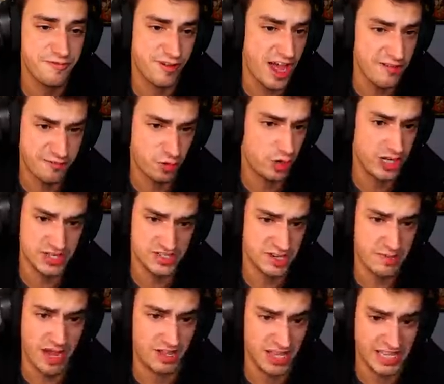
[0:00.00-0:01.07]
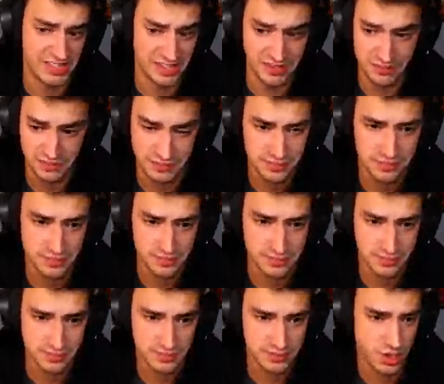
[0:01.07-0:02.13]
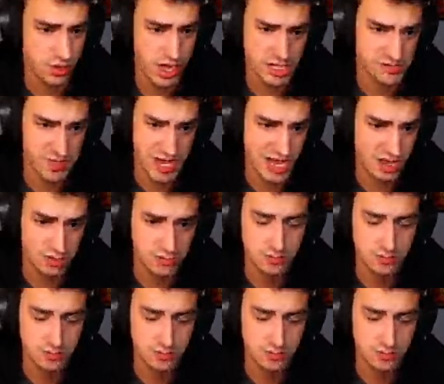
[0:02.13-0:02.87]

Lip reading: 540 and somehow landed it. Don't ask me how.